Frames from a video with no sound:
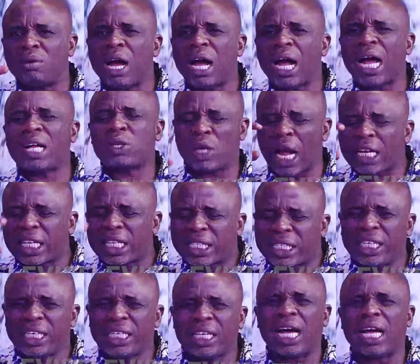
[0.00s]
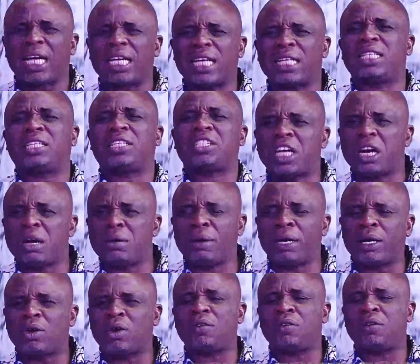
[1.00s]
acting as the
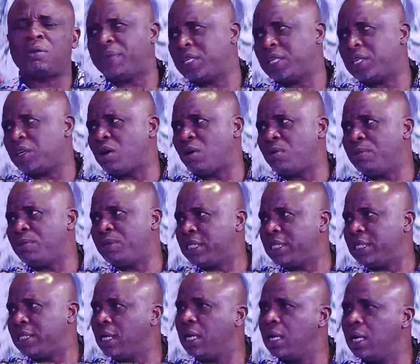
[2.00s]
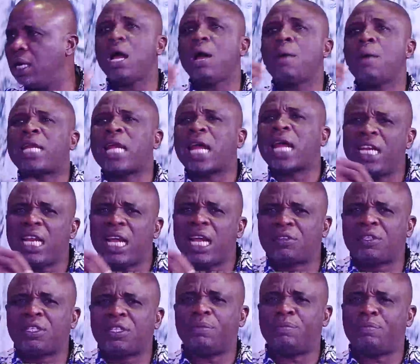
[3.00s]
chairman of the mobilization committee. But I
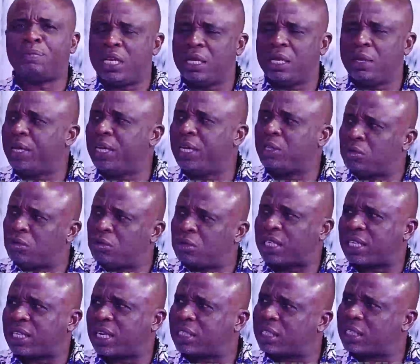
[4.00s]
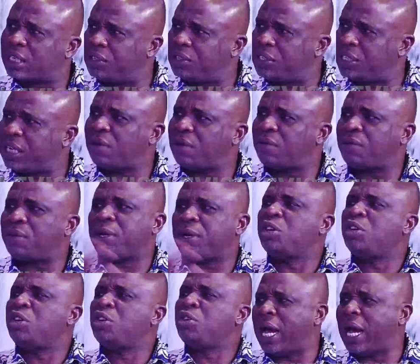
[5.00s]
left the PDP in 2017, and
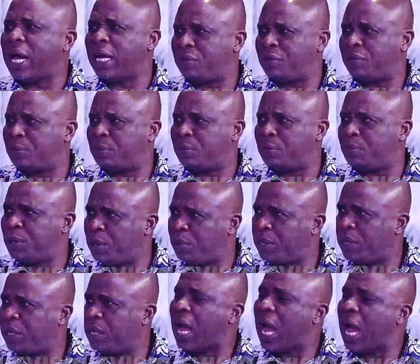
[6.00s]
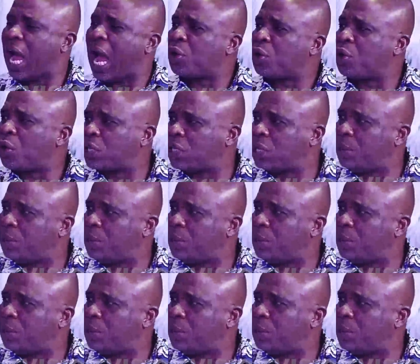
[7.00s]
everybody knew I left the PDP. I wrote the